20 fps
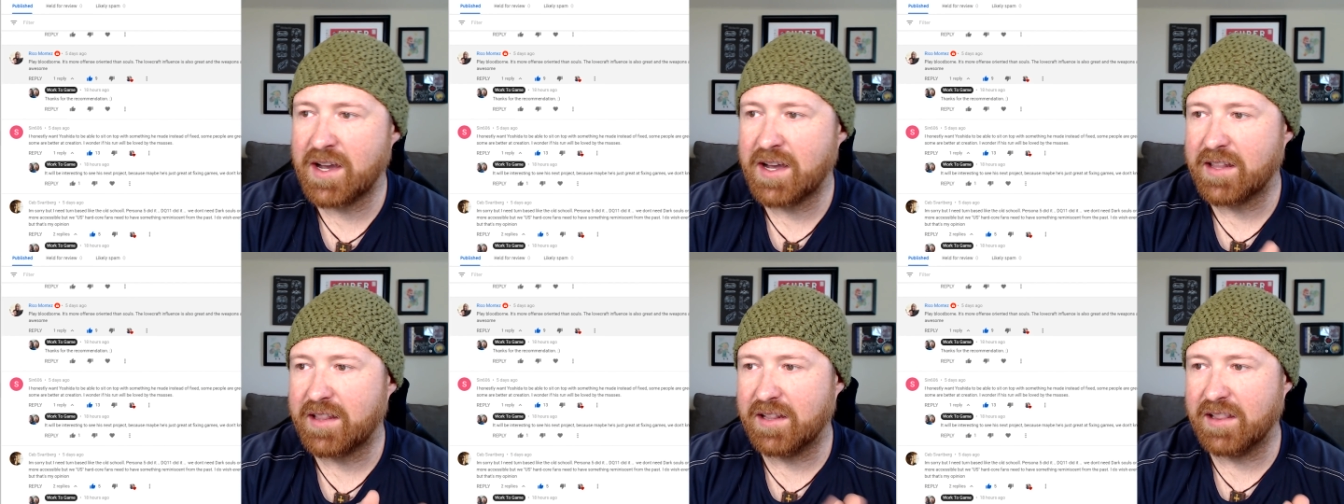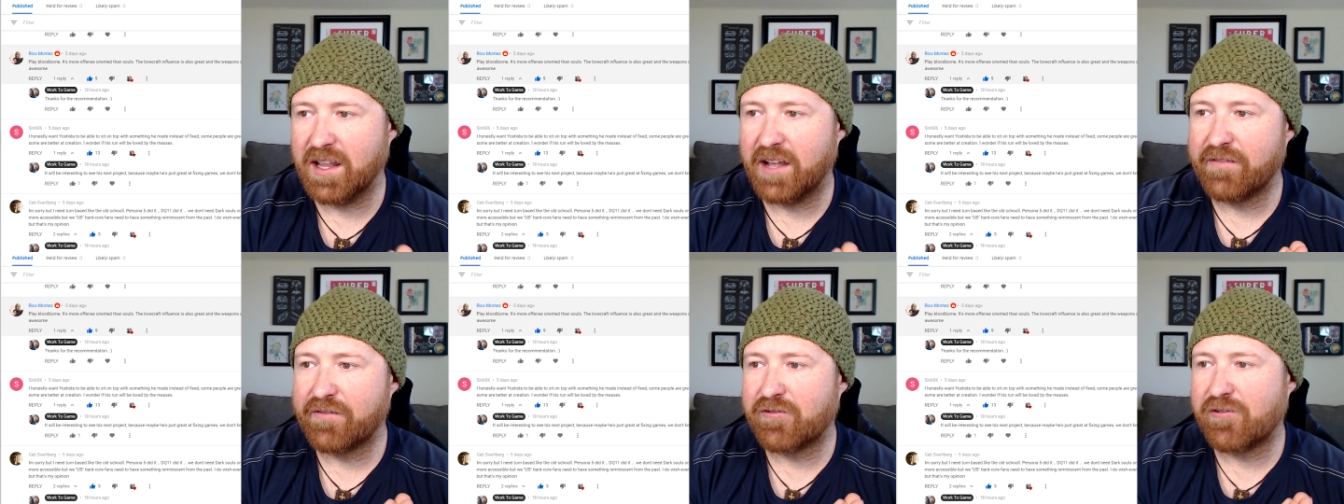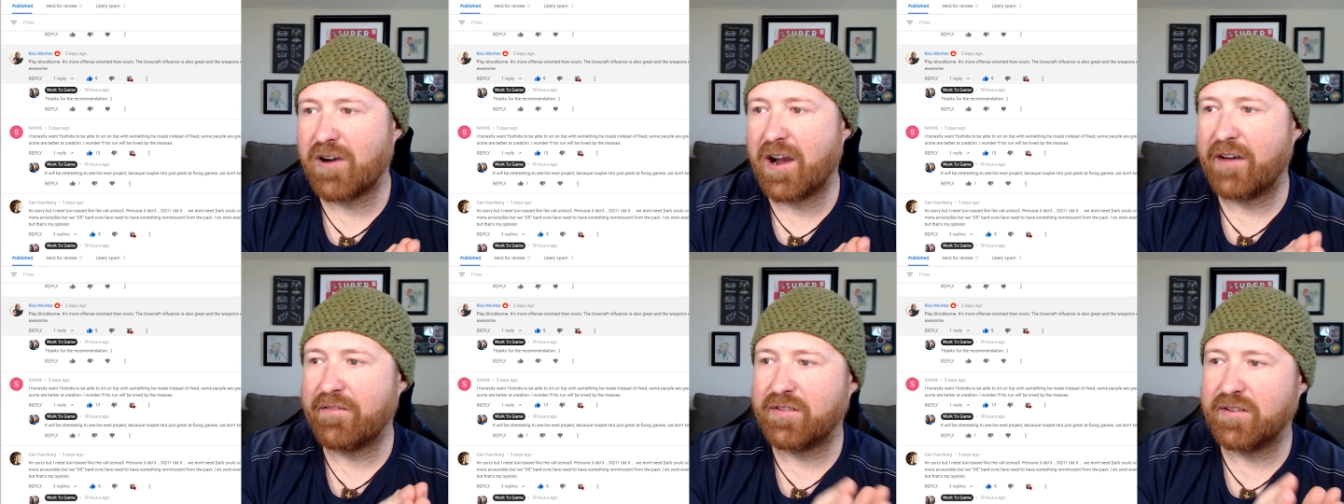The
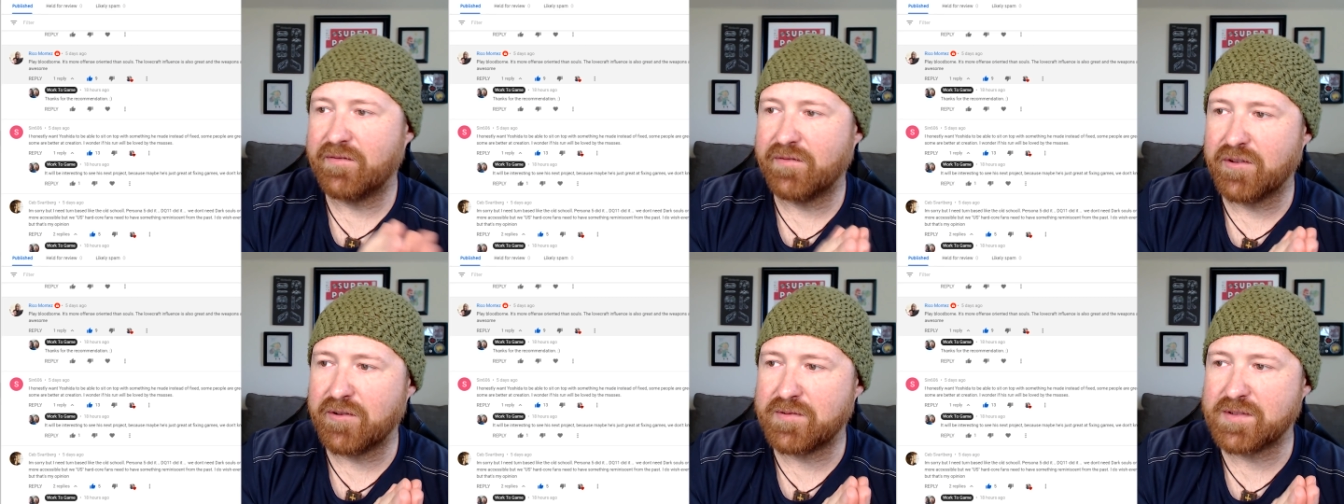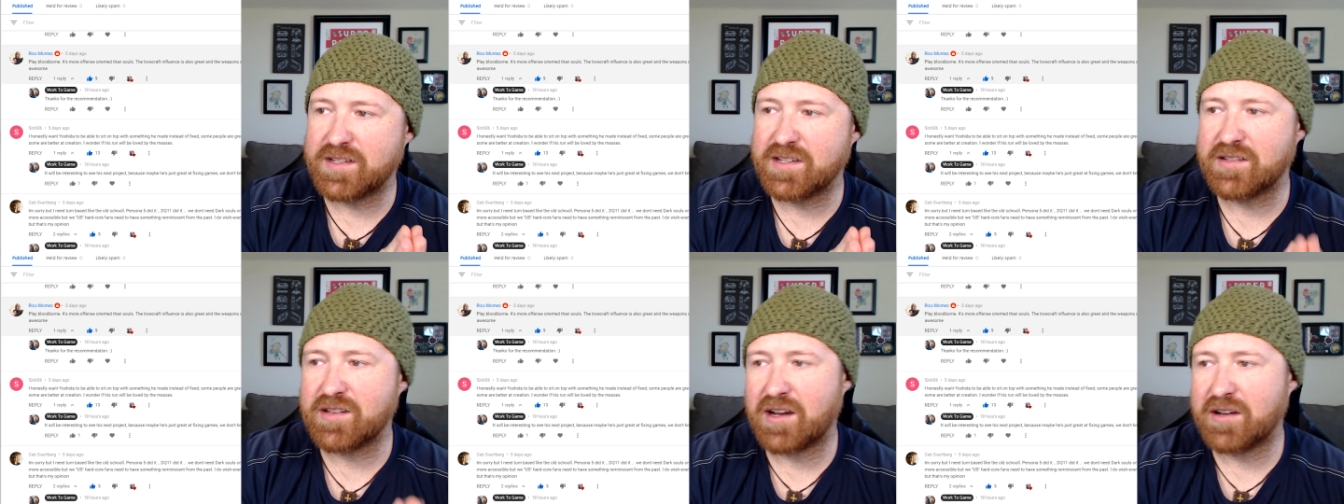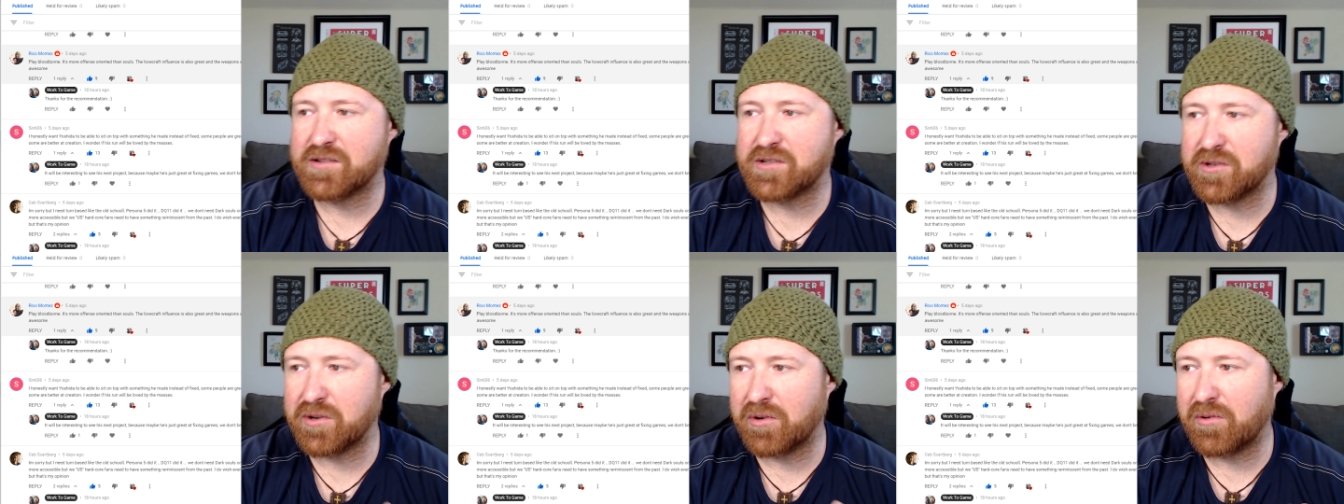Lovecraft influence is
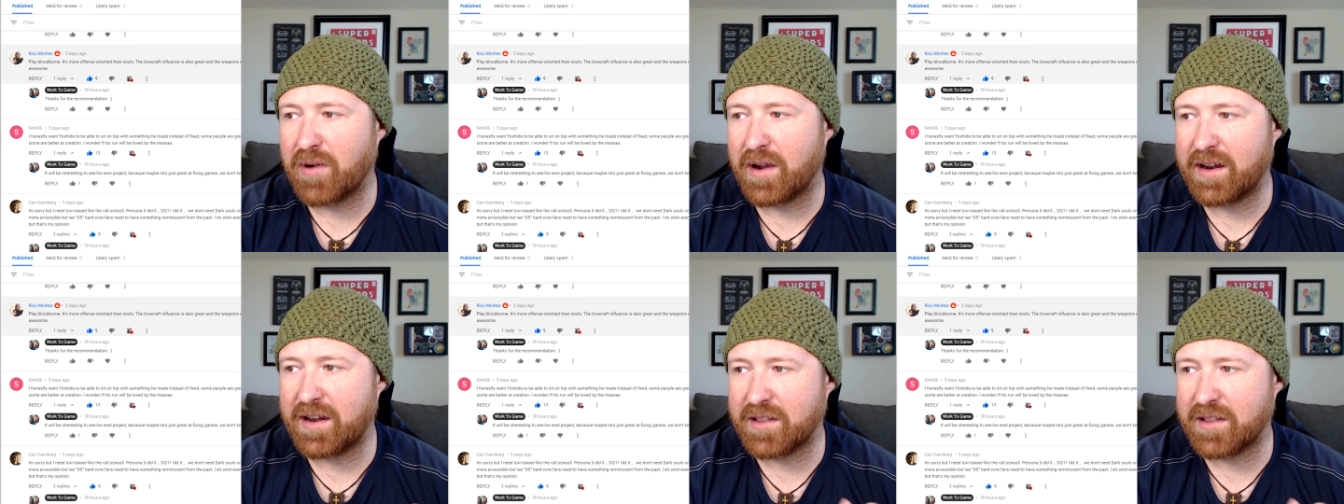also great,